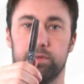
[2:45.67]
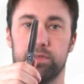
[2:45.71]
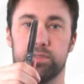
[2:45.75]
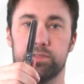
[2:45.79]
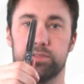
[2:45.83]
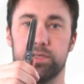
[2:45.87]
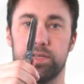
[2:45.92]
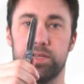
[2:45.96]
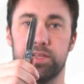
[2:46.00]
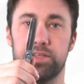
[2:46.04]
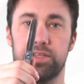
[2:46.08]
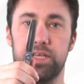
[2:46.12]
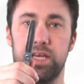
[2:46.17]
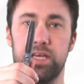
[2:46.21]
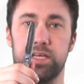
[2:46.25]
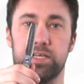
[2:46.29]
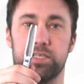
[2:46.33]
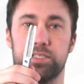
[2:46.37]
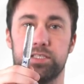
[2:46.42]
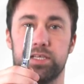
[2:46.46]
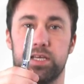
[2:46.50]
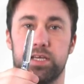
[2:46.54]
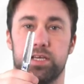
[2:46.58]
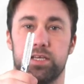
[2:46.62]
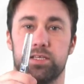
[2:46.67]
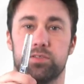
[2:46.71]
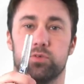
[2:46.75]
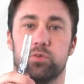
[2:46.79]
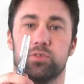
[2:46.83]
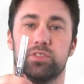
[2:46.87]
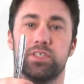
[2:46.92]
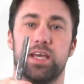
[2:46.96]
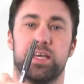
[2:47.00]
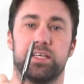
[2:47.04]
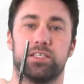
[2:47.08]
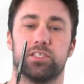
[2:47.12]
So the thinning shears
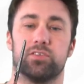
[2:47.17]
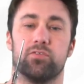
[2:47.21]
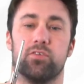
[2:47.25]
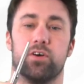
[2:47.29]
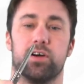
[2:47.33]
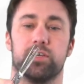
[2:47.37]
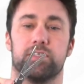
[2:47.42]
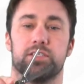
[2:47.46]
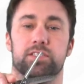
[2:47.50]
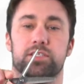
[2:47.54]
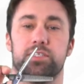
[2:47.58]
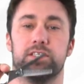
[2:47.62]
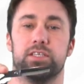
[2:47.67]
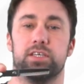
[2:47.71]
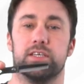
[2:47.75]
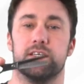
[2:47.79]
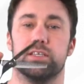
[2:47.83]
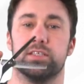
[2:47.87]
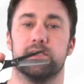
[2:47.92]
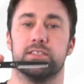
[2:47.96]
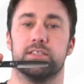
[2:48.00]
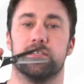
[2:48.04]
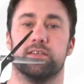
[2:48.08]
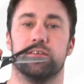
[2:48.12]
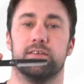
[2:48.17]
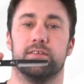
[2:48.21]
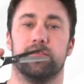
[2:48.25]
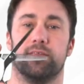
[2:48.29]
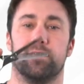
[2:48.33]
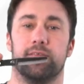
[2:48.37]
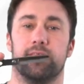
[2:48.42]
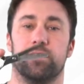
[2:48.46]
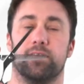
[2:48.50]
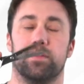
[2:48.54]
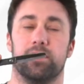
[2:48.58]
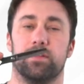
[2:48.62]
or texturizing shears.
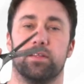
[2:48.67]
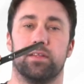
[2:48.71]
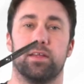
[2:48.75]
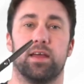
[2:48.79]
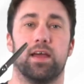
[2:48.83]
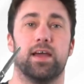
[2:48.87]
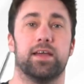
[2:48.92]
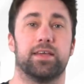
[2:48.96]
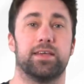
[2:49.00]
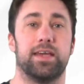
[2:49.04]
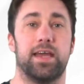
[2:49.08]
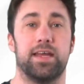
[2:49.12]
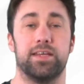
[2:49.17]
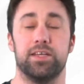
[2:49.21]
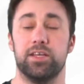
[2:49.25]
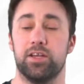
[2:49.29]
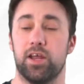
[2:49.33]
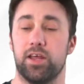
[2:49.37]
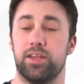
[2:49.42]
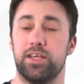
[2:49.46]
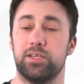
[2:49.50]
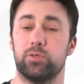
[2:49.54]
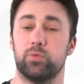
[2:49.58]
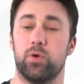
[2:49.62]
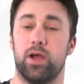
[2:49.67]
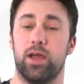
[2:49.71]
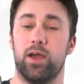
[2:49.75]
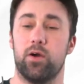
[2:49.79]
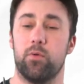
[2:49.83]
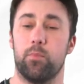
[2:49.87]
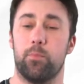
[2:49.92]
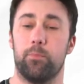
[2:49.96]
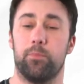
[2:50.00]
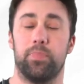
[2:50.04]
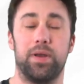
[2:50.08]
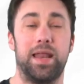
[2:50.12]
Again, you know, this will
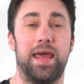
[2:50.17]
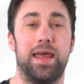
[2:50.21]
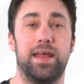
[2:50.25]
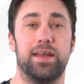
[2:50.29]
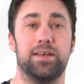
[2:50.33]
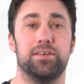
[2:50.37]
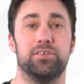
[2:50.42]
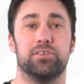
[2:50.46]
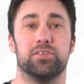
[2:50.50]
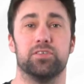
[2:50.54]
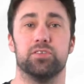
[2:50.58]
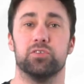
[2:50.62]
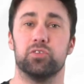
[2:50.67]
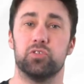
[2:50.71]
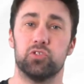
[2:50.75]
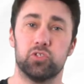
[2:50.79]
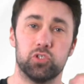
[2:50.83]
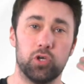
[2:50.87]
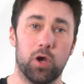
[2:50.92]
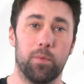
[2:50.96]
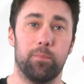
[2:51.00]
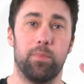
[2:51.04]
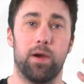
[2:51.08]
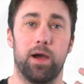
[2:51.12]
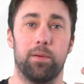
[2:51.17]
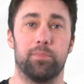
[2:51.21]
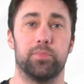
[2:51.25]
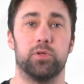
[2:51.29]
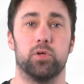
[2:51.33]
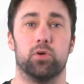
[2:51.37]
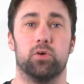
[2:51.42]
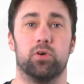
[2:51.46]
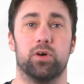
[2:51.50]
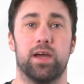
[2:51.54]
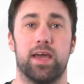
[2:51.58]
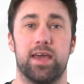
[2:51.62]
help blend and chop up
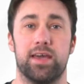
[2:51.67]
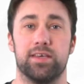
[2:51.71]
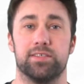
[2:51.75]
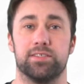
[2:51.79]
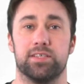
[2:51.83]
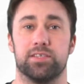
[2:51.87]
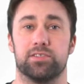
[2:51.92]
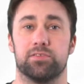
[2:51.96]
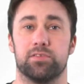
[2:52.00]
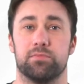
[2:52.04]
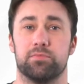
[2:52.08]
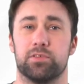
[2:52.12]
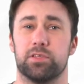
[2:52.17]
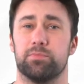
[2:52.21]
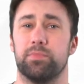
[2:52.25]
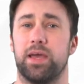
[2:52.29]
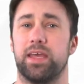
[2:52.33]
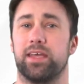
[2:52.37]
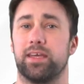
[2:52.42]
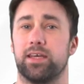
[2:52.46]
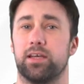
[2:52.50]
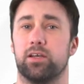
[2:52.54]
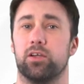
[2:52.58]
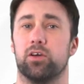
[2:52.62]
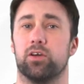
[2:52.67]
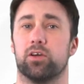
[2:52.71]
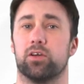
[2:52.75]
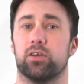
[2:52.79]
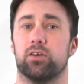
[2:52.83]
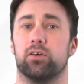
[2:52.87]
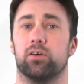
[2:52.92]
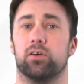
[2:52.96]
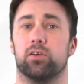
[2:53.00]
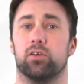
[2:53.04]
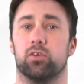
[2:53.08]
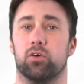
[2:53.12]
your hair system to make it look
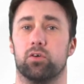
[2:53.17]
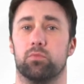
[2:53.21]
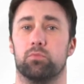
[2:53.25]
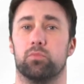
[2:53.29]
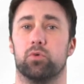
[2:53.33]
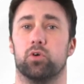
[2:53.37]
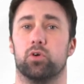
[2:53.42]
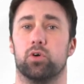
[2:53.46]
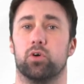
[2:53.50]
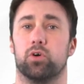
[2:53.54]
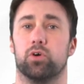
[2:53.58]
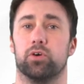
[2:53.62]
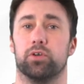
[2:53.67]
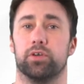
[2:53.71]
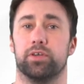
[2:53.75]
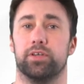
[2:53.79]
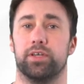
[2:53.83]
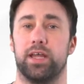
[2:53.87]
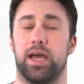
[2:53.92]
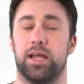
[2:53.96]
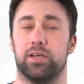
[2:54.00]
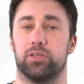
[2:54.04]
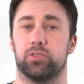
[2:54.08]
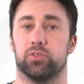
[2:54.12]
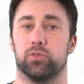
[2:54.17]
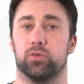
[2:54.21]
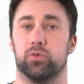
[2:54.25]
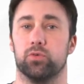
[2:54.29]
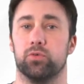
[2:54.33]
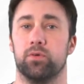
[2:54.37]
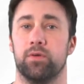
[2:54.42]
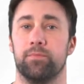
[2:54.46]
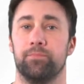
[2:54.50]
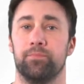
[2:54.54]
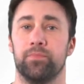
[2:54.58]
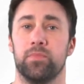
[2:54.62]
a lot more
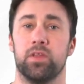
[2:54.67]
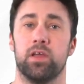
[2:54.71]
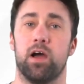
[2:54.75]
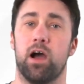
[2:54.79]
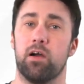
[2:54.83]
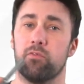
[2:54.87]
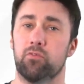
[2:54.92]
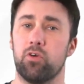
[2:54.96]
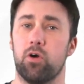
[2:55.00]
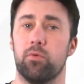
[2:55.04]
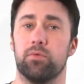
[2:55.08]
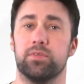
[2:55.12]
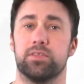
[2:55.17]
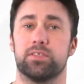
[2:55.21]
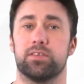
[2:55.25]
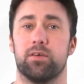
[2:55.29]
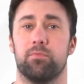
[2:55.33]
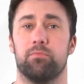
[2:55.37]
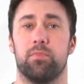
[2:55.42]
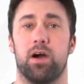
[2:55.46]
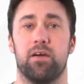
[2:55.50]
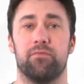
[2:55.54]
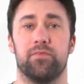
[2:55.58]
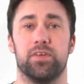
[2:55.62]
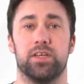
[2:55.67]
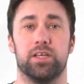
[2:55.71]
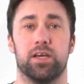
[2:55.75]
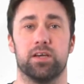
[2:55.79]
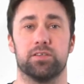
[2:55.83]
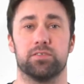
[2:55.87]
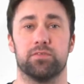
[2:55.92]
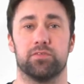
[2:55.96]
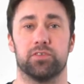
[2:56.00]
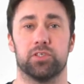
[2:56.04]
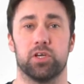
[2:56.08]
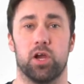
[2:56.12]
natural. I've got them in some of my
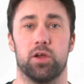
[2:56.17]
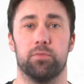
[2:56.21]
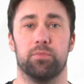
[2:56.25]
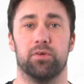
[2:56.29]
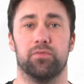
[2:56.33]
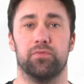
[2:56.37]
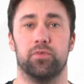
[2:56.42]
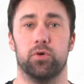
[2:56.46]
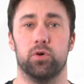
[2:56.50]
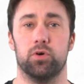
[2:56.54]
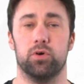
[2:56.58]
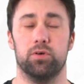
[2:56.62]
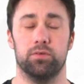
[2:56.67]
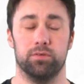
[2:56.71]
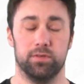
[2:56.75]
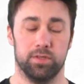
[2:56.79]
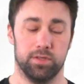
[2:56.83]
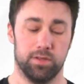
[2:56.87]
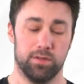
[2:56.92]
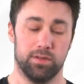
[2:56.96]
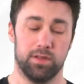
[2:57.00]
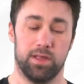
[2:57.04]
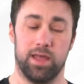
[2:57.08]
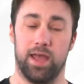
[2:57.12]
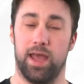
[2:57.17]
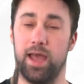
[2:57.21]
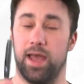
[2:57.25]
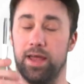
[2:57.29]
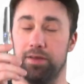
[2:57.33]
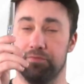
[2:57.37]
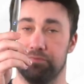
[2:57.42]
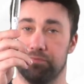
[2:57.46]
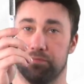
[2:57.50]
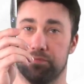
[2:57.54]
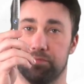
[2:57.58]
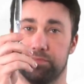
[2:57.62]
videos I've shown before,
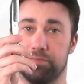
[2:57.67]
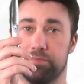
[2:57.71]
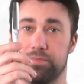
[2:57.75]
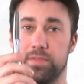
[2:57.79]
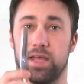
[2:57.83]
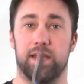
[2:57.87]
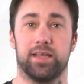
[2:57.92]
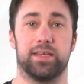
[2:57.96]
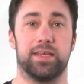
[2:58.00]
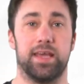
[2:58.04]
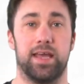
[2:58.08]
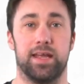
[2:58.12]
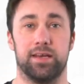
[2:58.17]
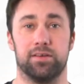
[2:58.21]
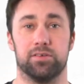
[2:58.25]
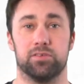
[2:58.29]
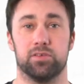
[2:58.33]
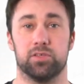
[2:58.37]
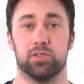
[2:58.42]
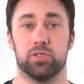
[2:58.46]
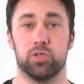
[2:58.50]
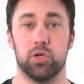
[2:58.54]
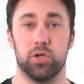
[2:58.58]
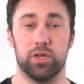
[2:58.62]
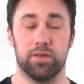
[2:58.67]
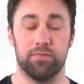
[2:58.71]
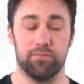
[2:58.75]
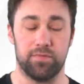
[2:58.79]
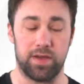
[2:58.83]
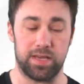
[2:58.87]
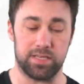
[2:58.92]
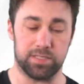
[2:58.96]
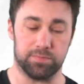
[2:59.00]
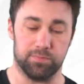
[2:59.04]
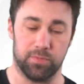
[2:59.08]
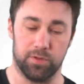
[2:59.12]
and again, good
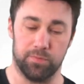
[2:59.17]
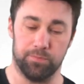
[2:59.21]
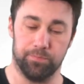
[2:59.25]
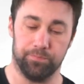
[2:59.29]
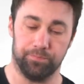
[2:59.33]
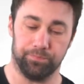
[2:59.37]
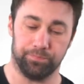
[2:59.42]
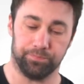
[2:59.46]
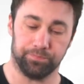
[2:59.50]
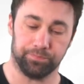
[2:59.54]
investment.